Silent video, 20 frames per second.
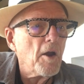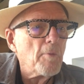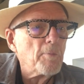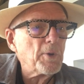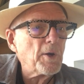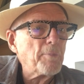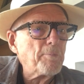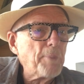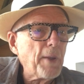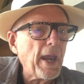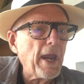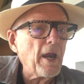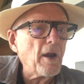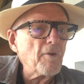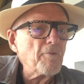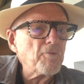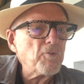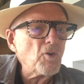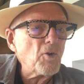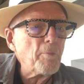Prepare
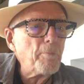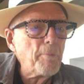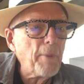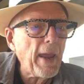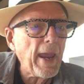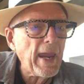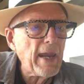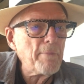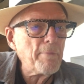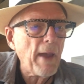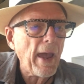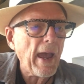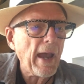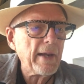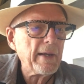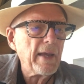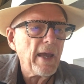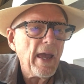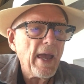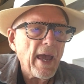for payback,
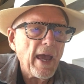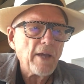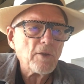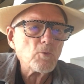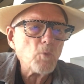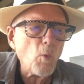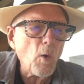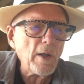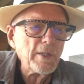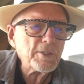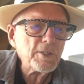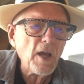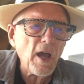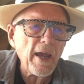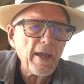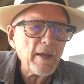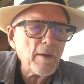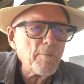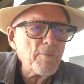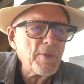as once
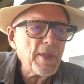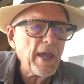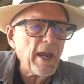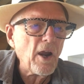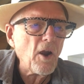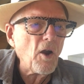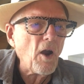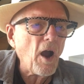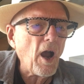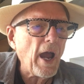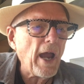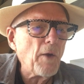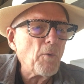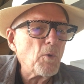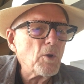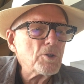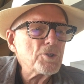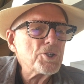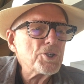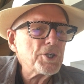I am there, I
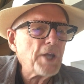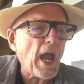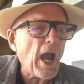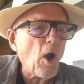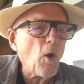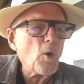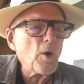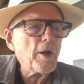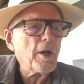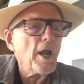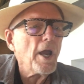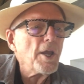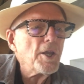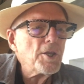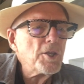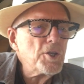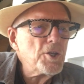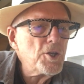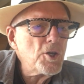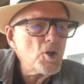will shower
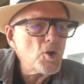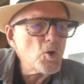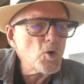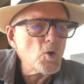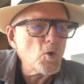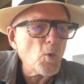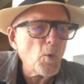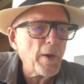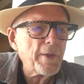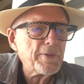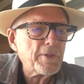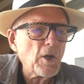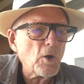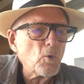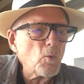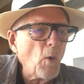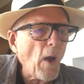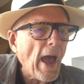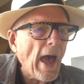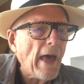you with the
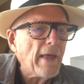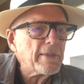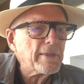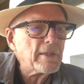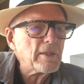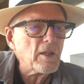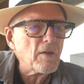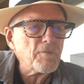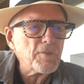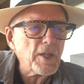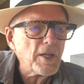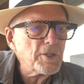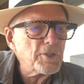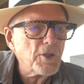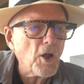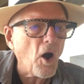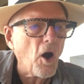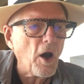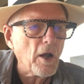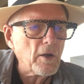wrath of the
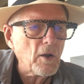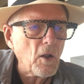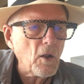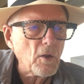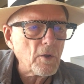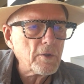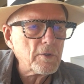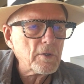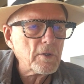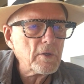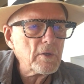Donalds."